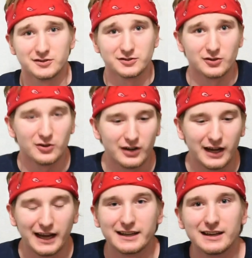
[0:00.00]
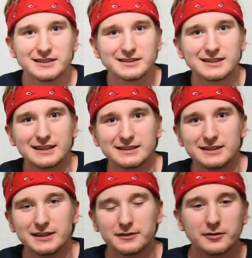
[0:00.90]
So I guess that's
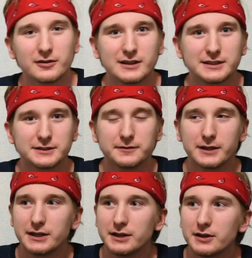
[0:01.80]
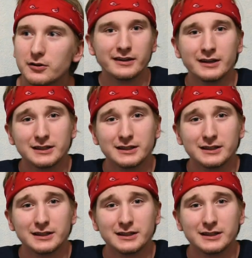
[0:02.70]
it for this video.